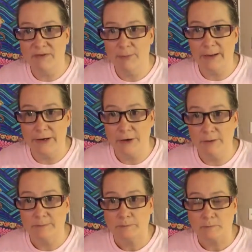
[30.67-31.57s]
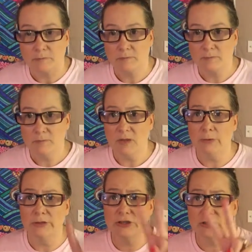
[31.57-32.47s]
of butter,
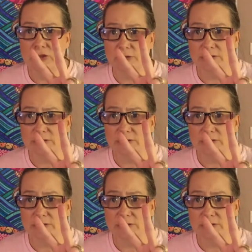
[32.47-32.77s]
which is 2